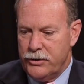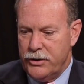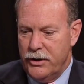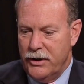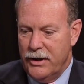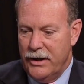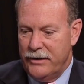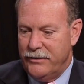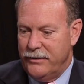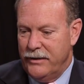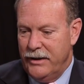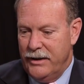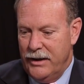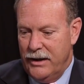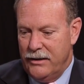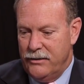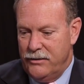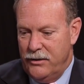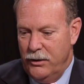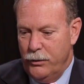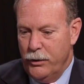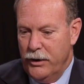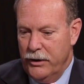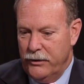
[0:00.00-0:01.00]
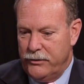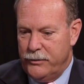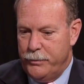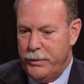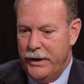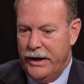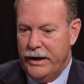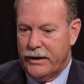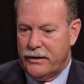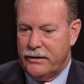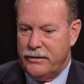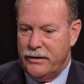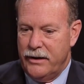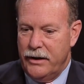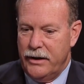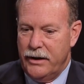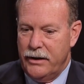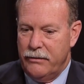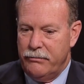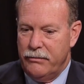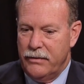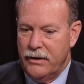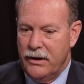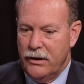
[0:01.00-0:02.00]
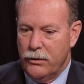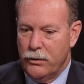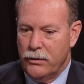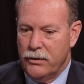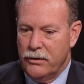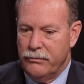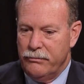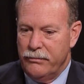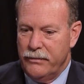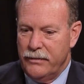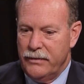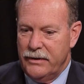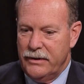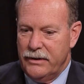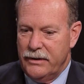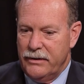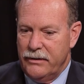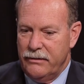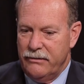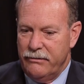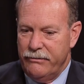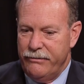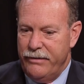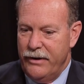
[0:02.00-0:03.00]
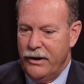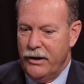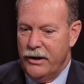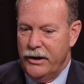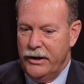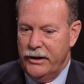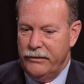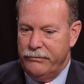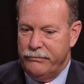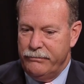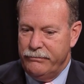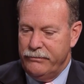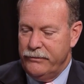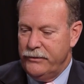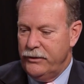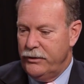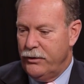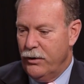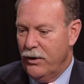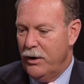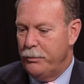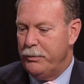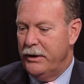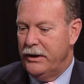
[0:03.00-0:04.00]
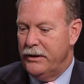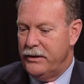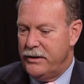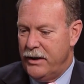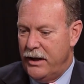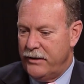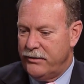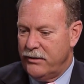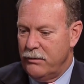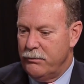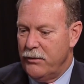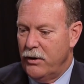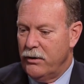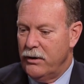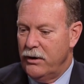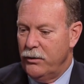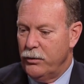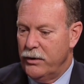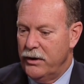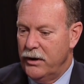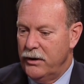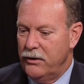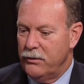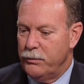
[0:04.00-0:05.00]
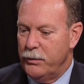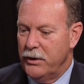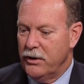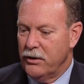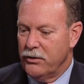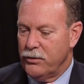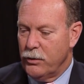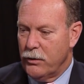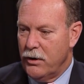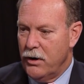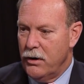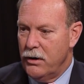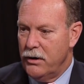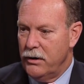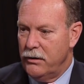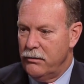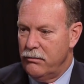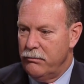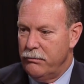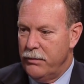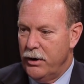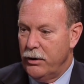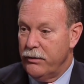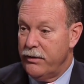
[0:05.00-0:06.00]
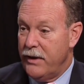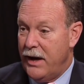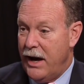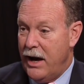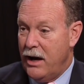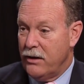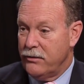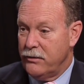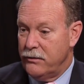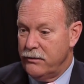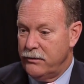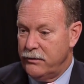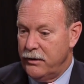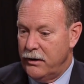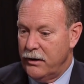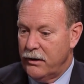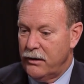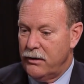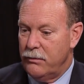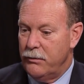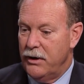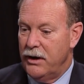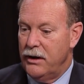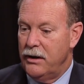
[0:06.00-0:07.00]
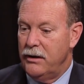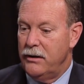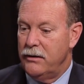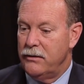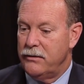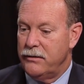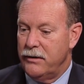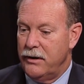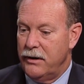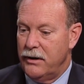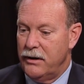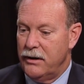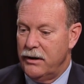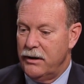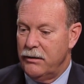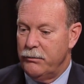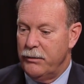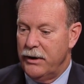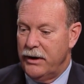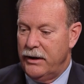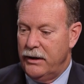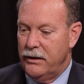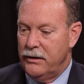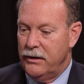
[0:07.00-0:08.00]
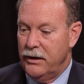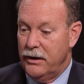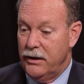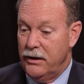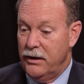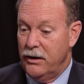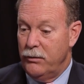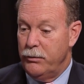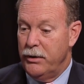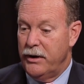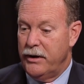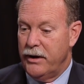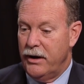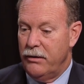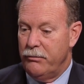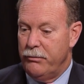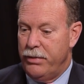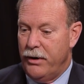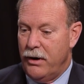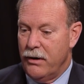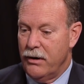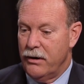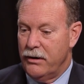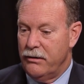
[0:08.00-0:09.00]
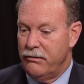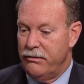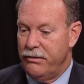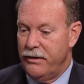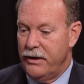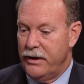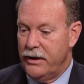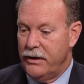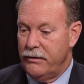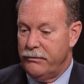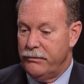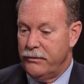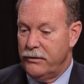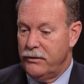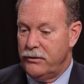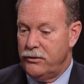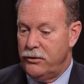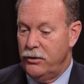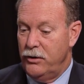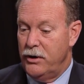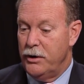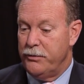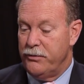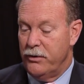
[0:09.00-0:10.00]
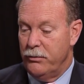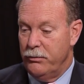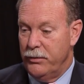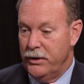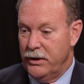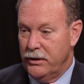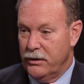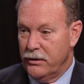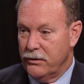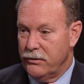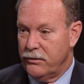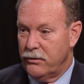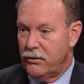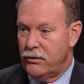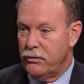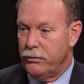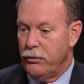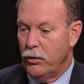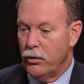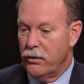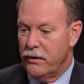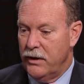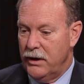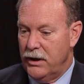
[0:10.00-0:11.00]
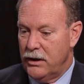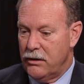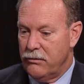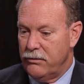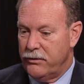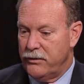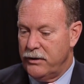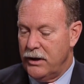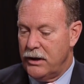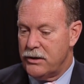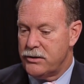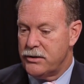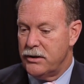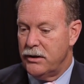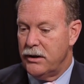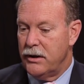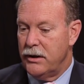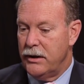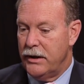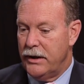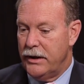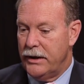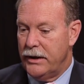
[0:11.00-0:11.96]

Sure. As you would expect, there were very gripping testimony when these bills were heard in both the House and Senate committees, and it did become part of two different bills toward the end of session.